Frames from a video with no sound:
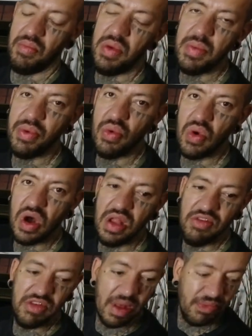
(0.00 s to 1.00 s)
People
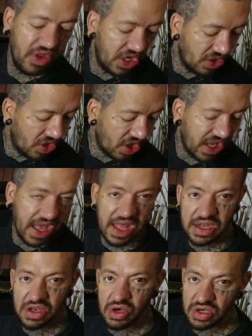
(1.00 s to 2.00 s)
want something to look
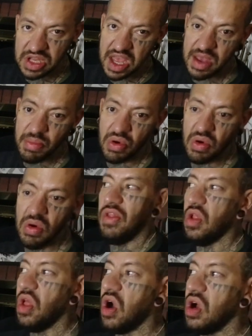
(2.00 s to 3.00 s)
at your table.
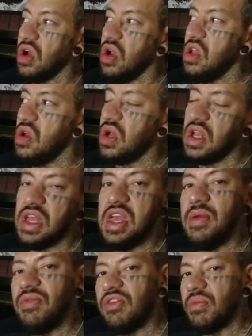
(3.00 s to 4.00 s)
The longer you can
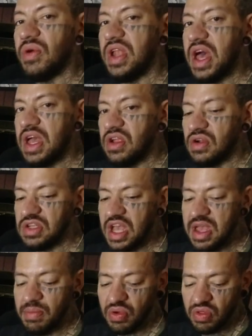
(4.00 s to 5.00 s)
keep someone at your
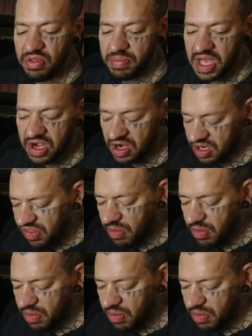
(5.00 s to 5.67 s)
table, the better.